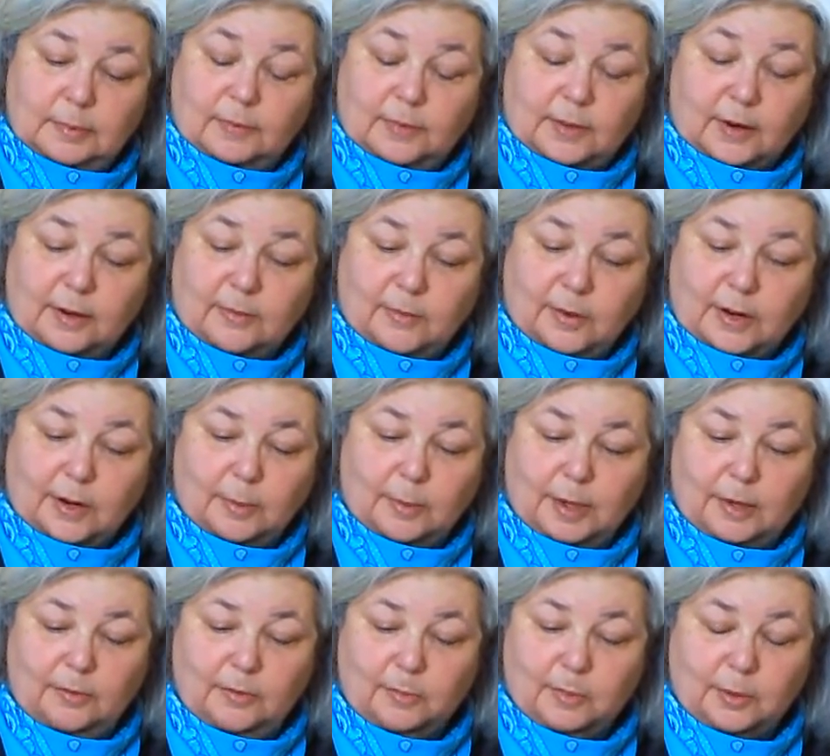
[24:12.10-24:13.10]
far, far
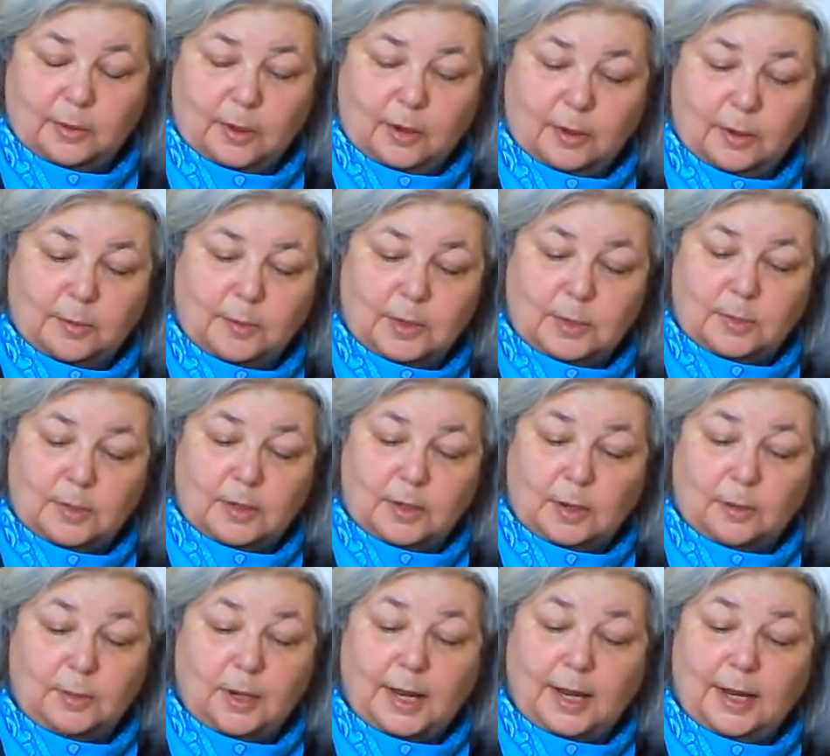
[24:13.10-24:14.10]
away from their homes with
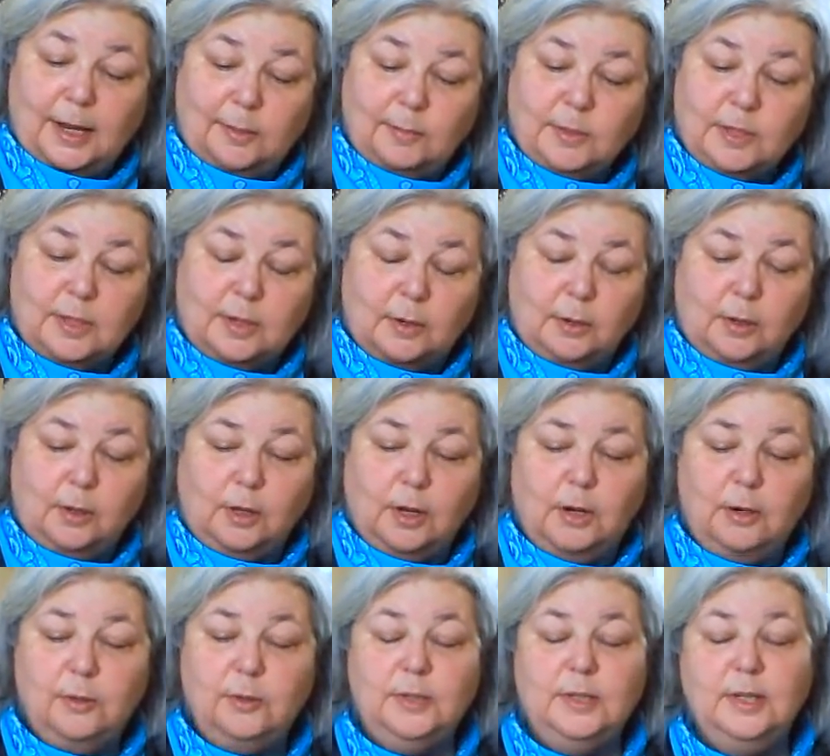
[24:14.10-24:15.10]
no names, no
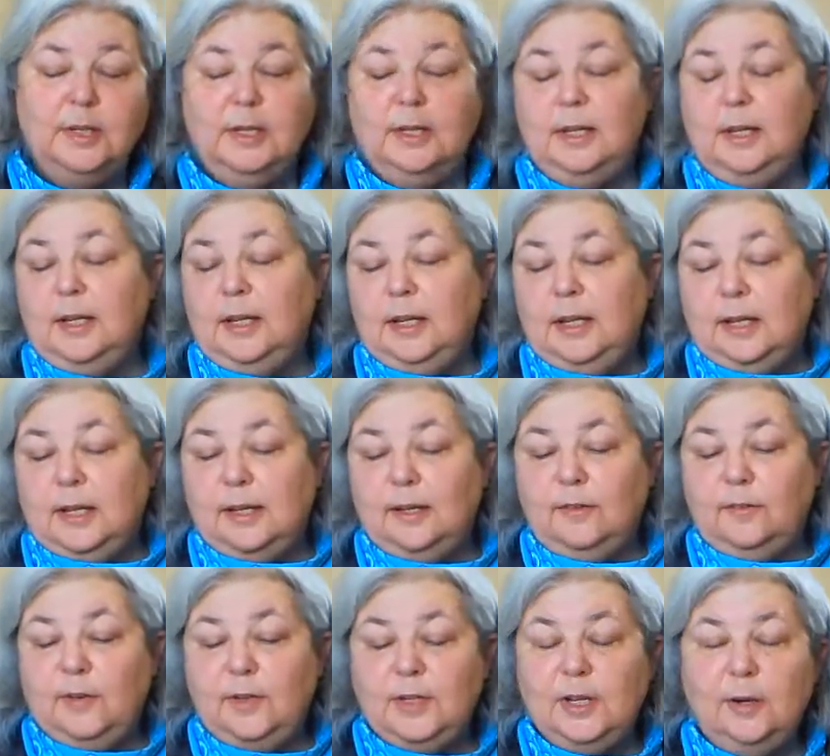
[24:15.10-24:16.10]
clothes. And
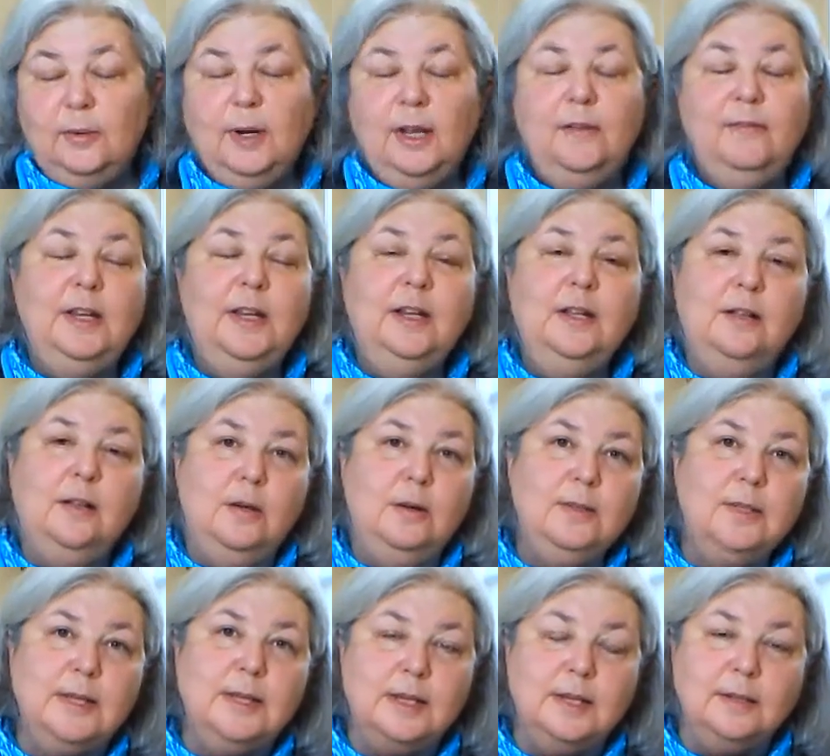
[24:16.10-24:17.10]
if you don't have any
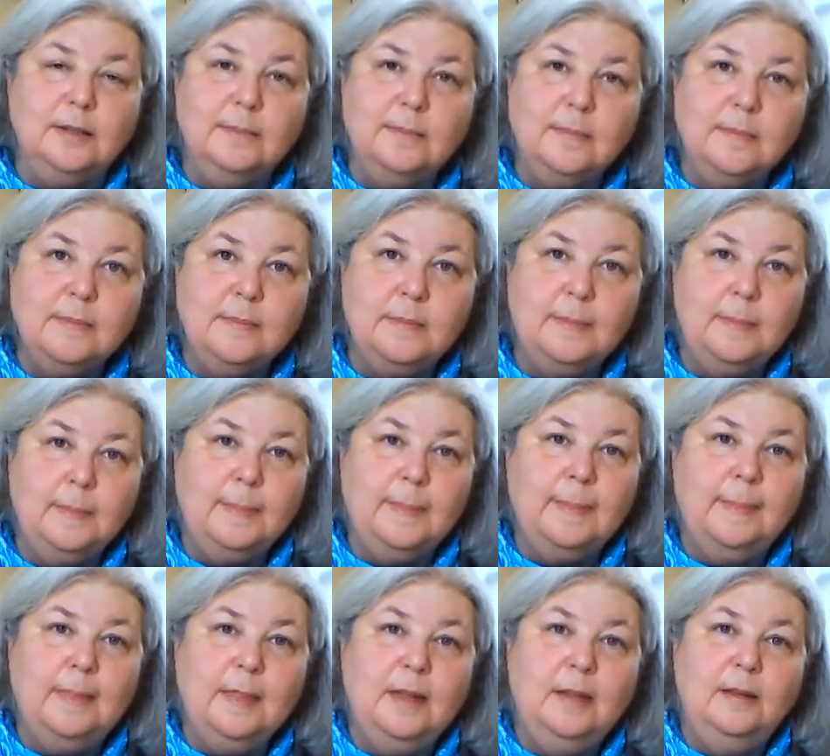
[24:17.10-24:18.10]
clothing,
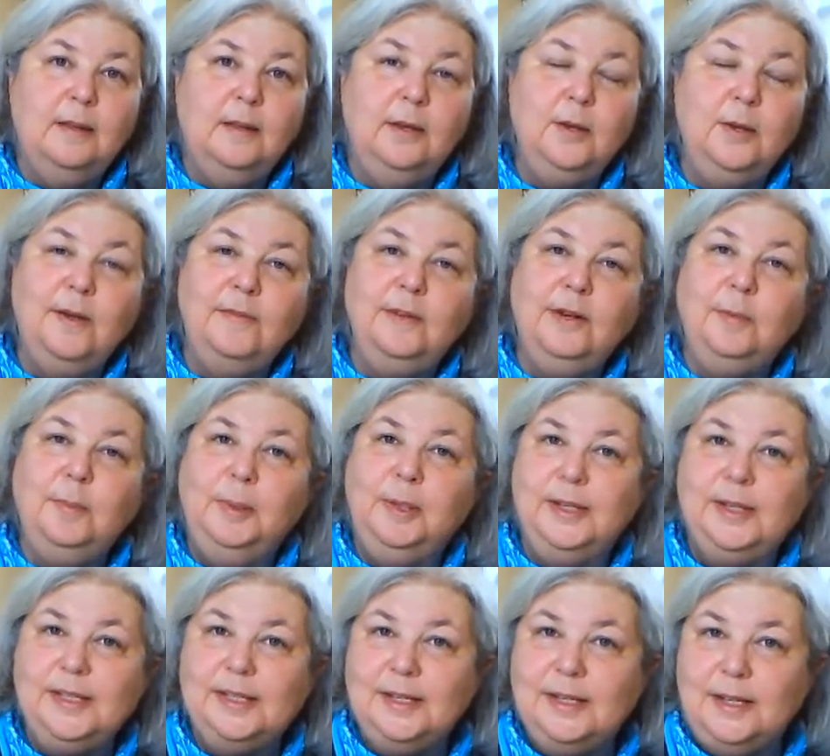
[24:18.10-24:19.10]
you have no
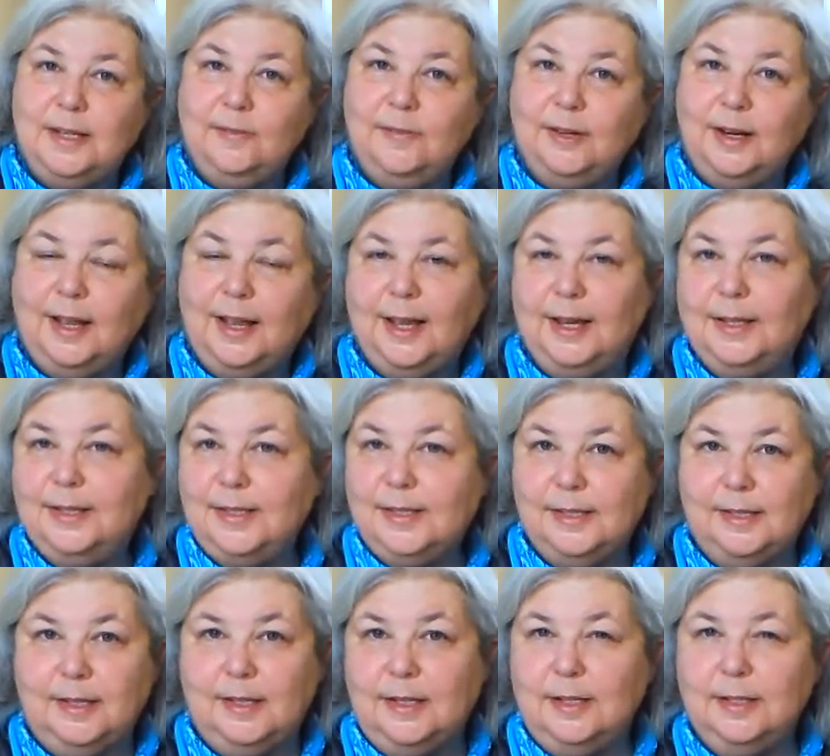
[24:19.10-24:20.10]
place to even hide
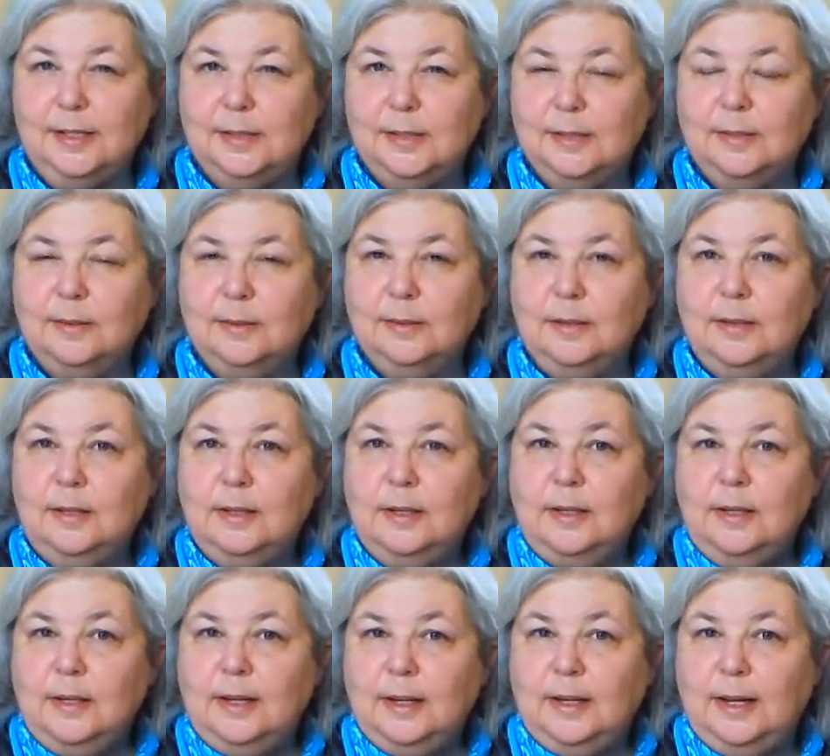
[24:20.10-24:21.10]
seeds.
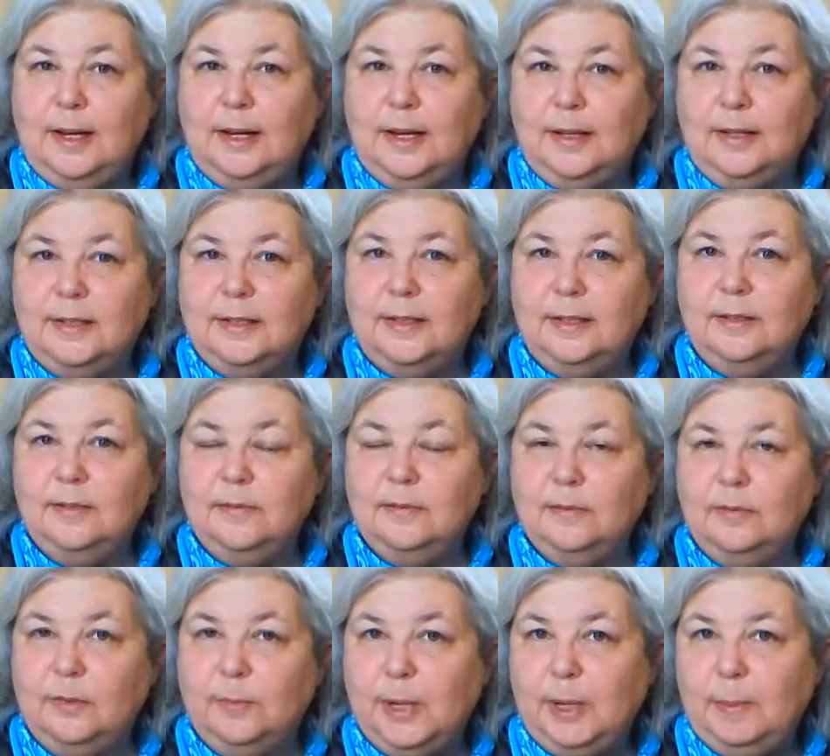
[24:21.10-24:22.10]
And
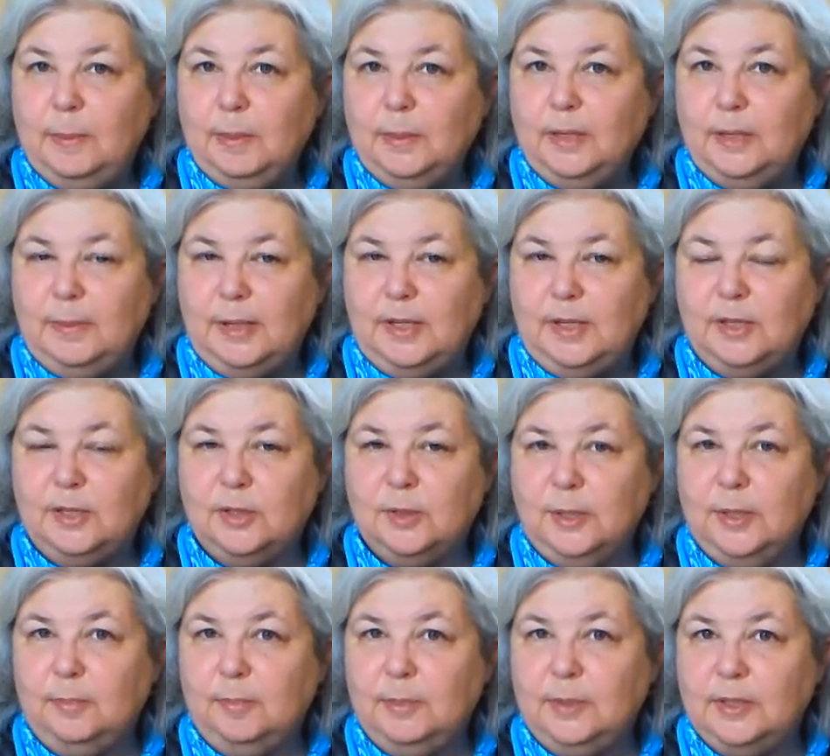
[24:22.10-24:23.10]
for people to be
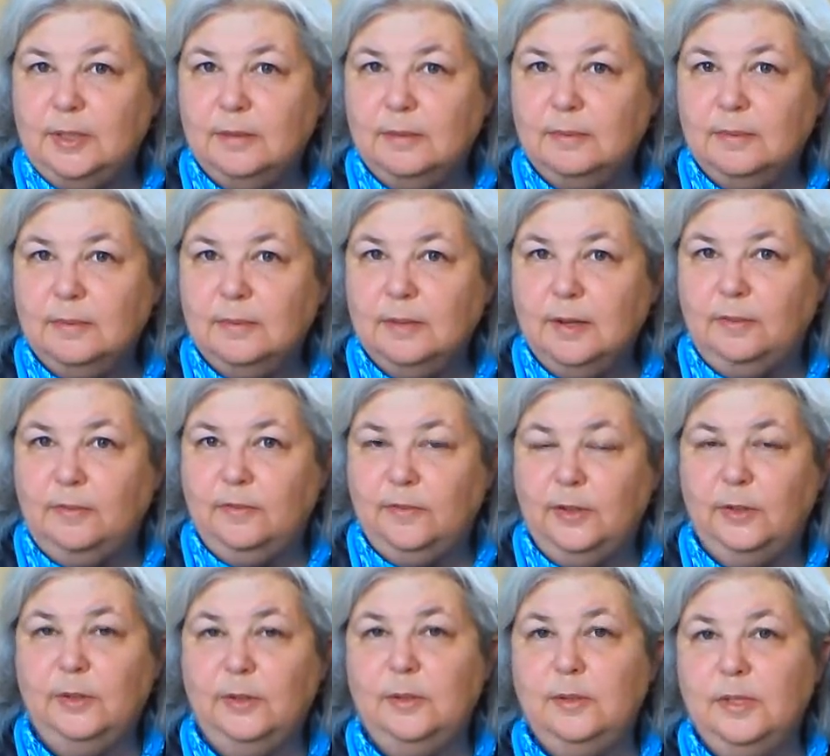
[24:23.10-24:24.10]
stripped of
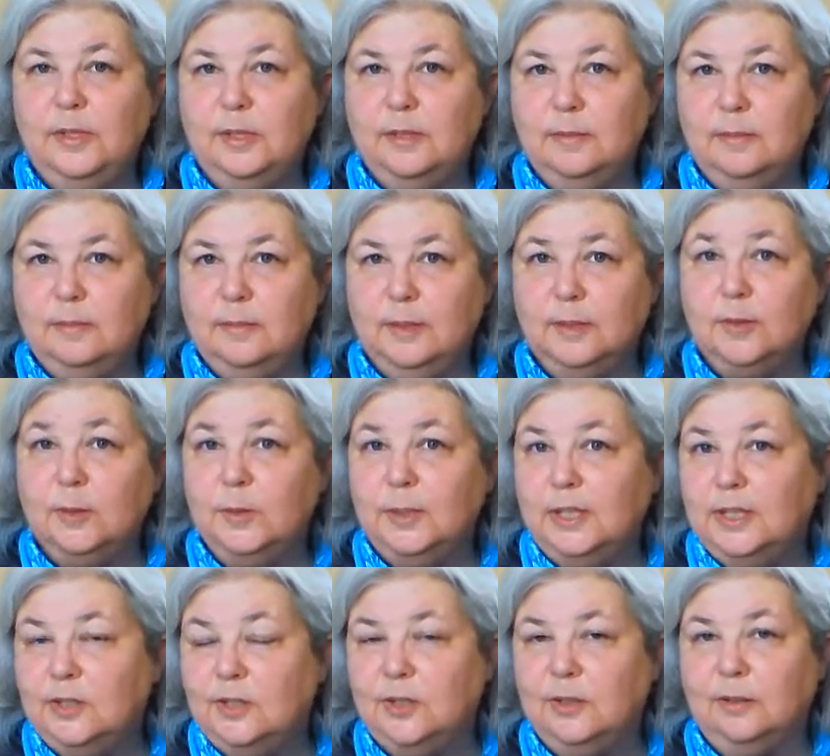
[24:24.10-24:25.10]
foods, their
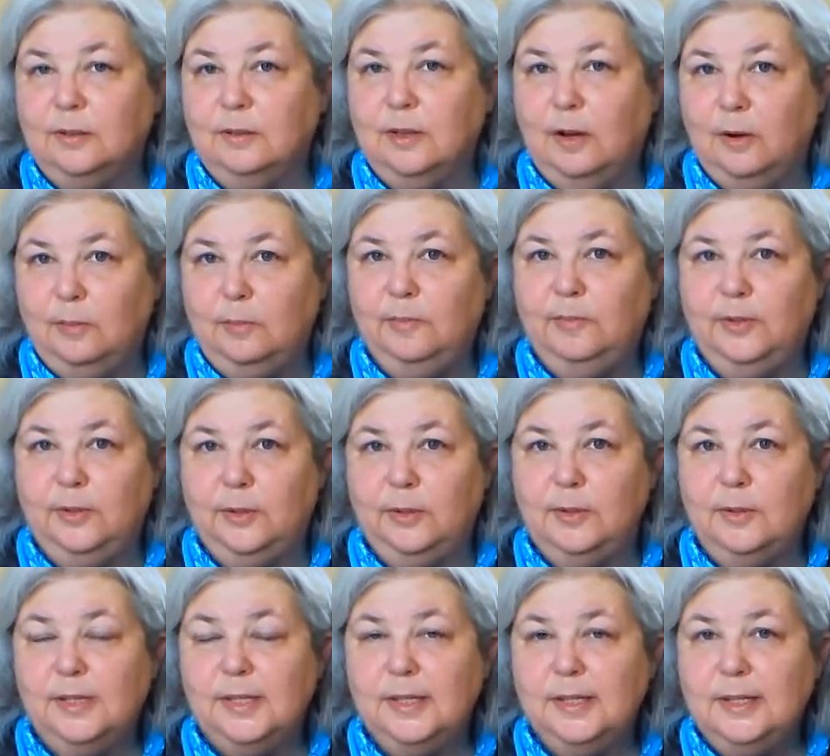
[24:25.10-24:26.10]
traditional home
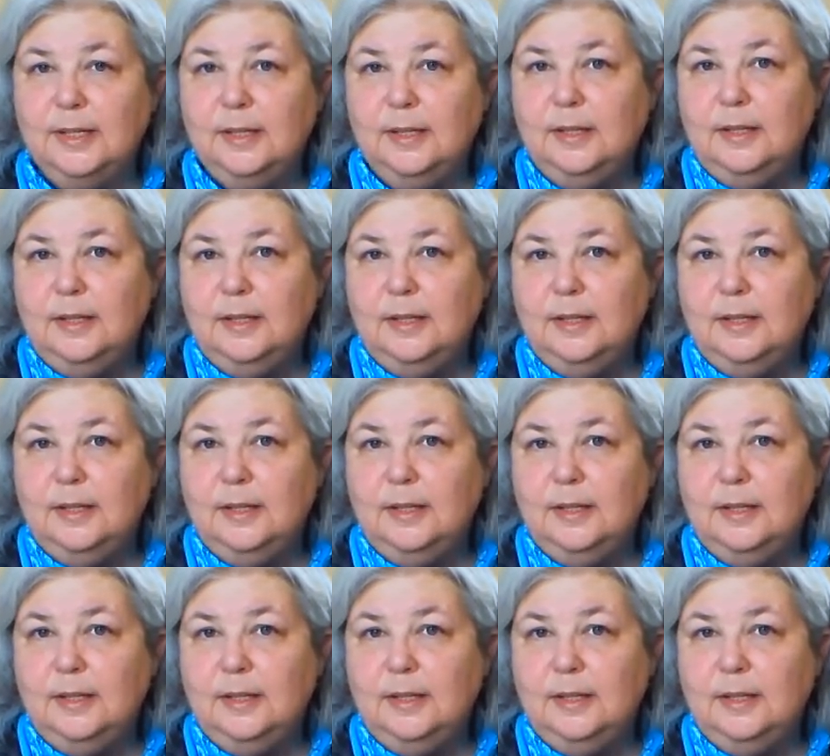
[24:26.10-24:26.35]
foods,